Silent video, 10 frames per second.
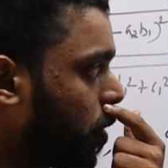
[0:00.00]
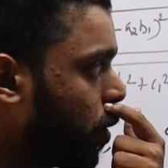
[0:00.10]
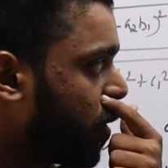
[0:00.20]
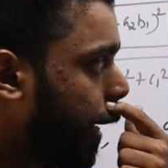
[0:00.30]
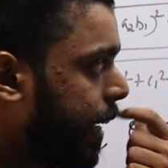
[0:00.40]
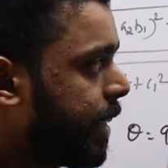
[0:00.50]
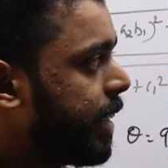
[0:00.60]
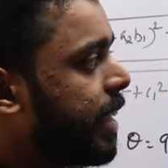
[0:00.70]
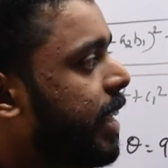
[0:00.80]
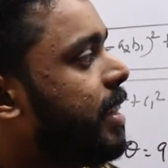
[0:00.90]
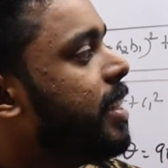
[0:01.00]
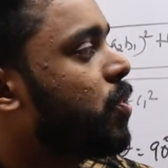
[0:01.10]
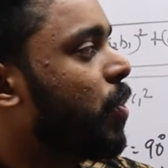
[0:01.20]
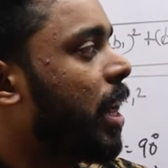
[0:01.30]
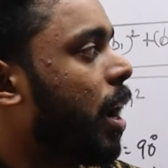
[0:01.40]
equal to 90 degree,
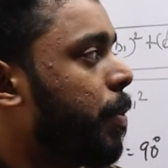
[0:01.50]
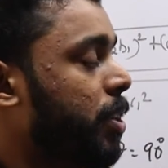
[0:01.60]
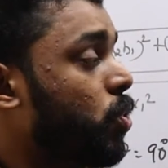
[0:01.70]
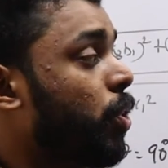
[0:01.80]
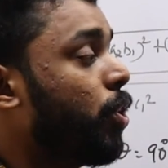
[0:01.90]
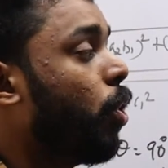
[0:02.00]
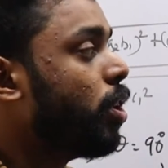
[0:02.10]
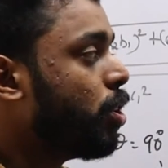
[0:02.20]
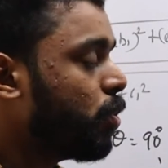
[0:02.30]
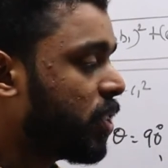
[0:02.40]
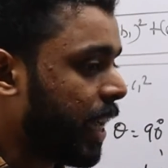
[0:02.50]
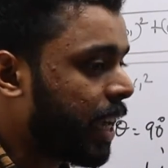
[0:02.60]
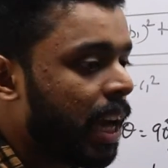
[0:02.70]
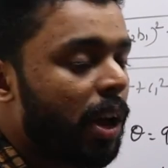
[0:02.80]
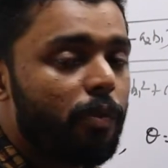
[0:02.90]
this will happen. So in order to
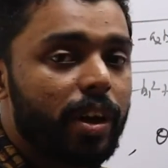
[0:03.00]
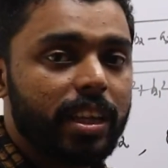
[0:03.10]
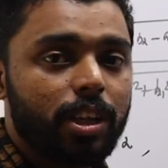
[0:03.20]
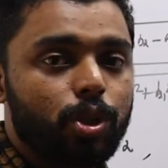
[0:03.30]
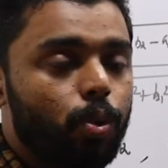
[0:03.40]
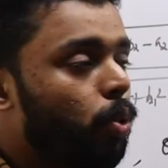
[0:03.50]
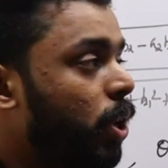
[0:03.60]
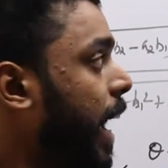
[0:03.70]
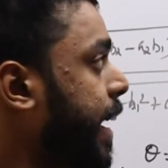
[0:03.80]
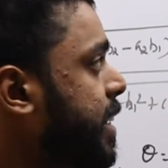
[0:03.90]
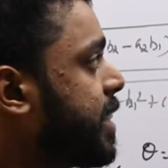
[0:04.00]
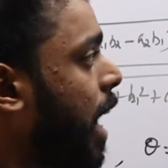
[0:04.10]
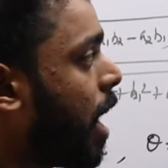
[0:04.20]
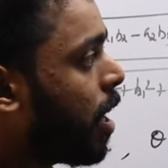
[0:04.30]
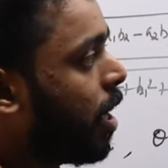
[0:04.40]
check whether two lines
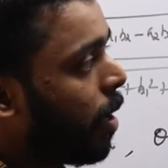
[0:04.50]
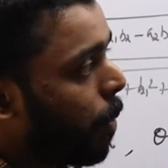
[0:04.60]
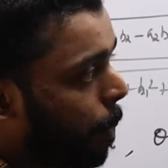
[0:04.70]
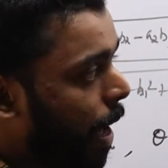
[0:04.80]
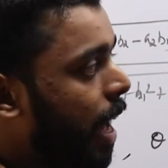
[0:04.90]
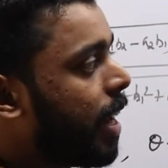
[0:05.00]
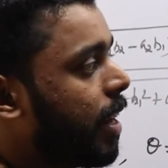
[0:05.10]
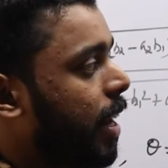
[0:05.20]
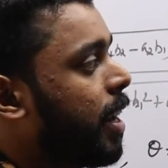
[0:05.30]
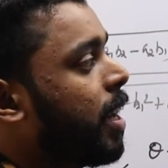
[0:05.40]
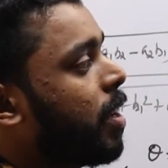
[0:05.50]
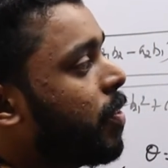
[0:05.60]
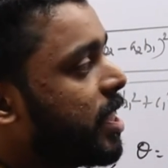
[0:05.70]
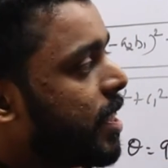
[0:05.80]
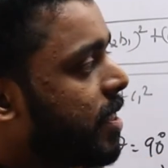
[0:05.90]
are parallel,
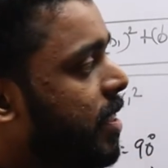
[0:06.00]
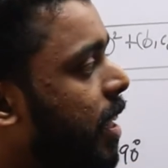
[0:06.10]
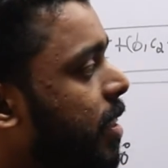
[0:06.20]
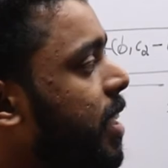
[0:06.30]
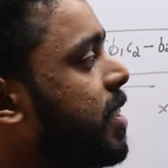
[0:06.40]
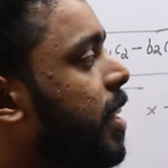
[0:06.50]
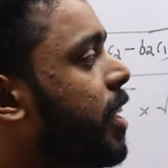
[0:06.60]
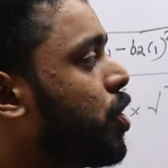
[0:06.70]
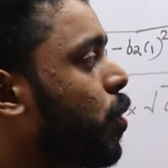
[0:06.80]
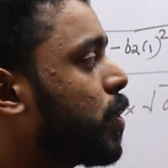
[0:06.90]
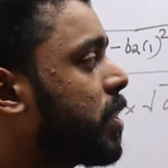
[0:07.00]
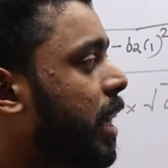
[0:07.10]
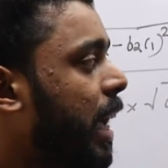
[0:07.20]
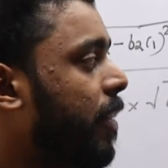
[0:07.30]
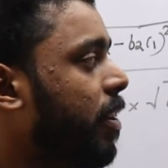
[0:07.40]
just check these ratios
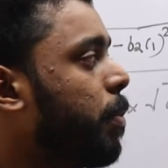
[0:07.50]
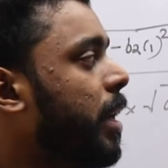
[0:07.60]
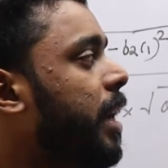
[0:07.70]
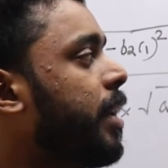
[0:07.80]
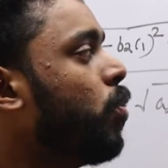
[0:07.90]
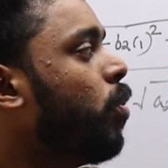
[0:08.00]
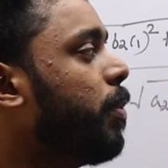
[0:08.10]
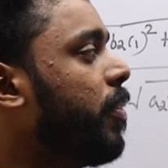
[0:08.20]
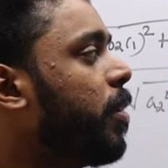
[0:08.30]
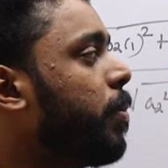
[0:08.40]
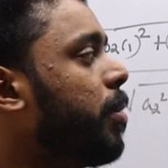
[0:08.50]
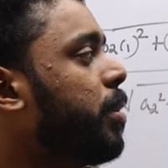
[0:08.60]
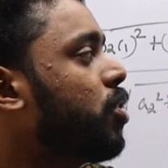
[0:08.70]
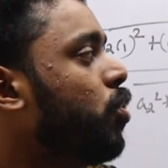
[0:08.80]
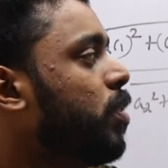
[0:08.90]
a1 by a2, b1 by
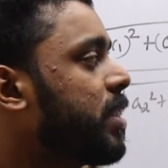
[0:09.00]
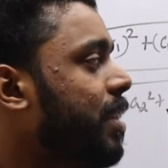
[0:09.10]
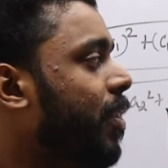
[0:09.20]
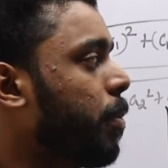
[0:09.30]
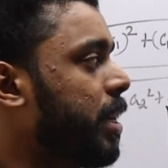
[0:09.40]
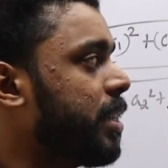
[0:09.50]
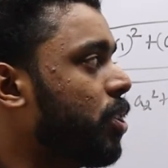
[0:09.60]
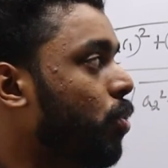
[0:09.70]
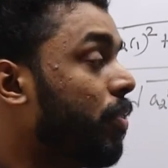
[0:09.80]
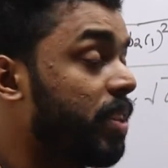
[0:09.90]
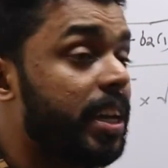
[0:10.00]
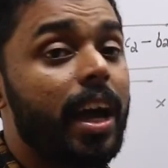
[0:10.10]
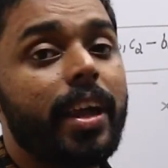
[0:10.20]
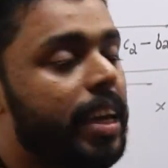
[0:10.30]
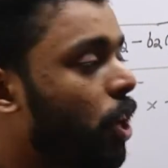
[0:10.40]
b2, c1 by c2. If they
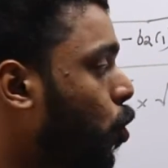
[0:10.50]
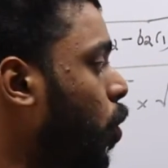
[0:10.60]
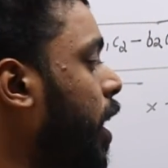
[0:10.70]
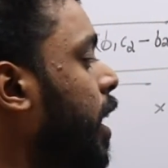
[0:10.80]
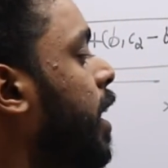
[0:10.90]
are equal,